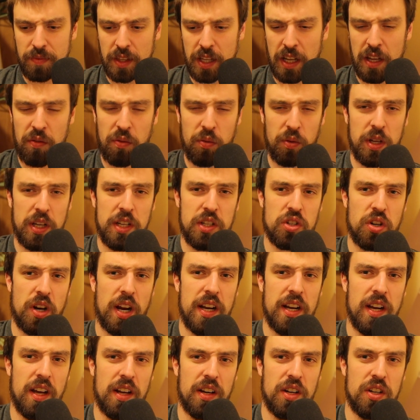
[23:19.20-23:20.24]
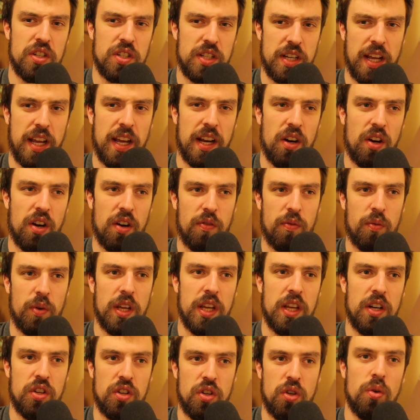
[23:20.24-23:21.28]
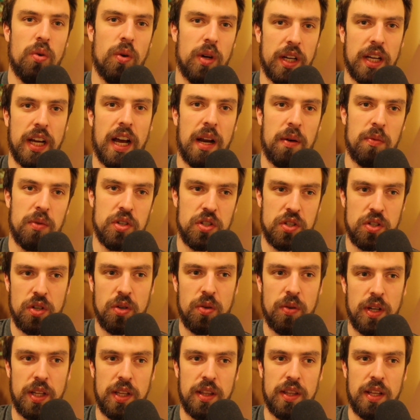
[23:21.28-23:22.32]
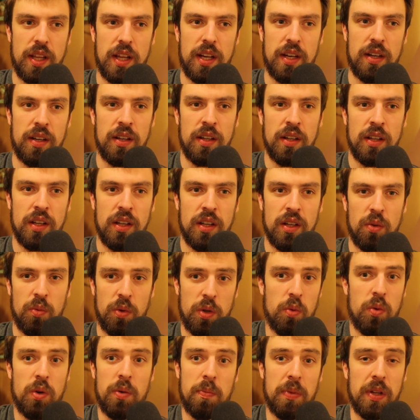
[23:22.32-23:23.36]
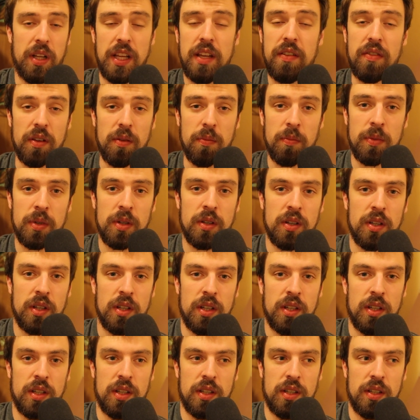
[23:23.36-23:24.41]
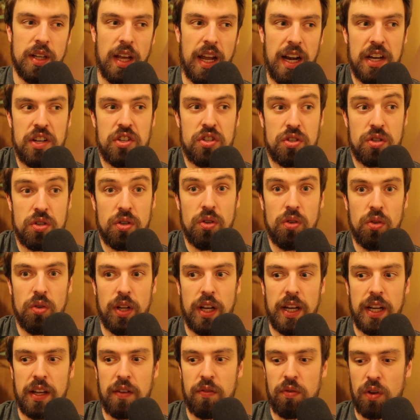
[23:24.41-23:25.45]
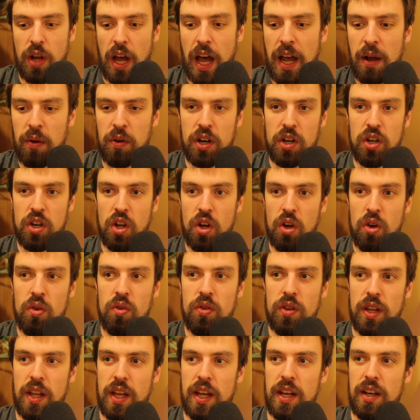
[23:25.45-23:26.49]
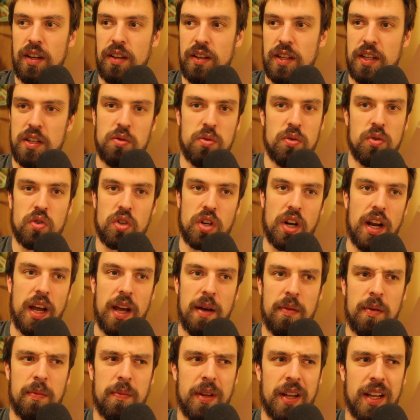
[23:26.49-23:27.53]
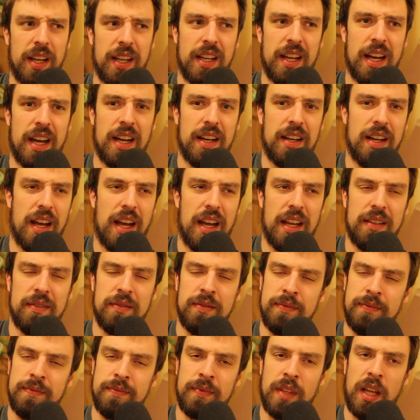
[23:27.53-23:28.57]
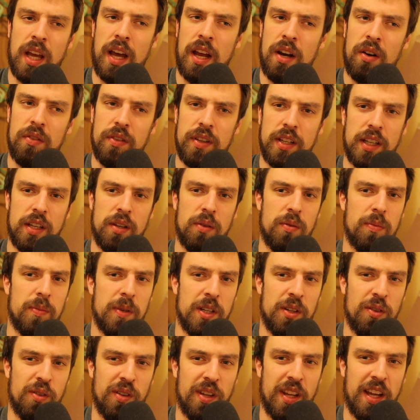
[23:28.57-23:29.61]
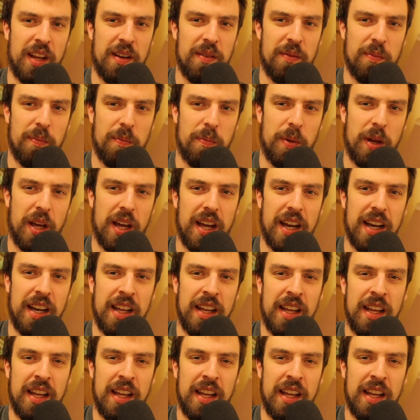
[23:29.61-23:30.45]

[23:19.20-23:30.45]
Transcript: if we tried to understand or if we knew what God was doing, then we wouldn't believe him. And it's true. Like if I would have known that this was going to happen, I'd be like, God, I don't think you would be doing that, but